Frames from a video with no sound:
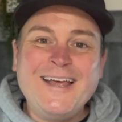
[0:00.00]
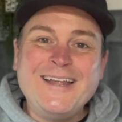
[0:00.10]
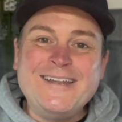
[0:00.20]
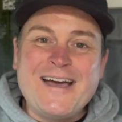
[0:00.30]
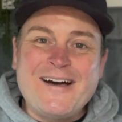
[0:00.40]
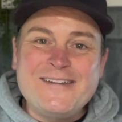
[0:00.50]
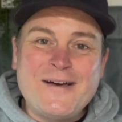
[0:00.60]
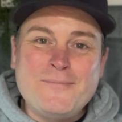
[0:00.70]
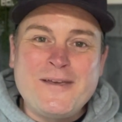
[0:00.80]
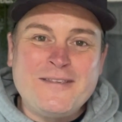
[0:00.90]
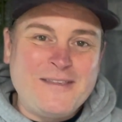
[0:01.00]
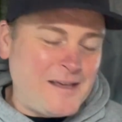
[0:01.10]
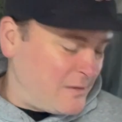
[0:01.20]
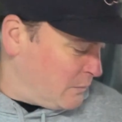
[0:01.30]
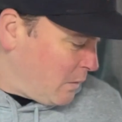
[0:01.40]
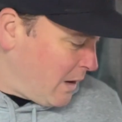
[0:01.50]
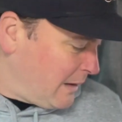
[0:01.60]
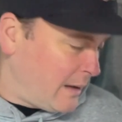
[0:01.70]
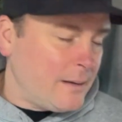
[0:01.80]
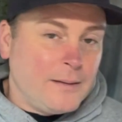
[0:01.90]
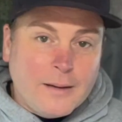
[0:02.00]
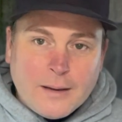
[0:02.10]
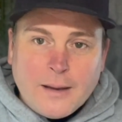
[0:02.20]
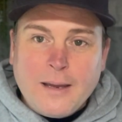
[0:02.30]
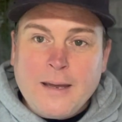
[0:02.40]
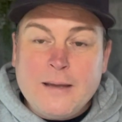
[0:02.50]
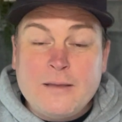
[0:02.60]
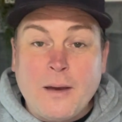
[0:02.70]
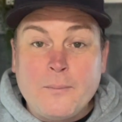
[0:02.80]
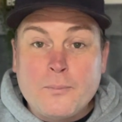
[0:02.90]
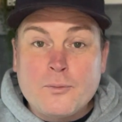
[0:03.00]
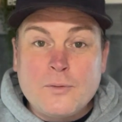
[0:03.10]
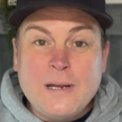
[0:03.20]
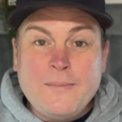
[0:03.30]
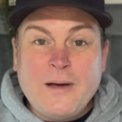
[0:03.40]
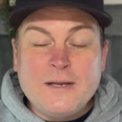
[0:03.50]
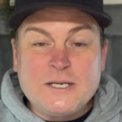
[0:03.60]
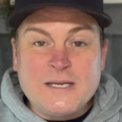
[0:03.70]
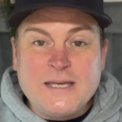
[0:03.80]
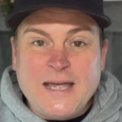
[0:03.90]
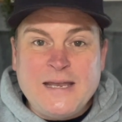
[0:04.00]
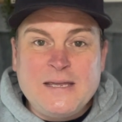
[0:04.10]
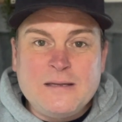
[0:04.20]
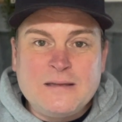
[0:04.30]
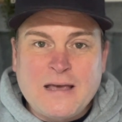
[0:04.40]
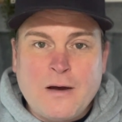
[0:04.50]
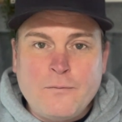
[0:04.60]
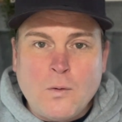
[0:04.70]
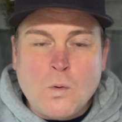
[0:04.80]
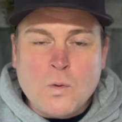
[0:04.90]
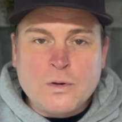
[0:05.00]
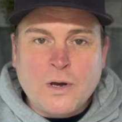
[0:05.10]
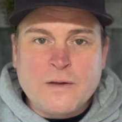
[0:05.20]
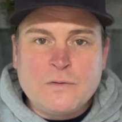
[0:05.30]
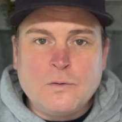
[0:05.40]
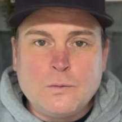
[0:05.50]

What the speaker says: Now, number 6, Twyla, is pretty much getting yourself organized to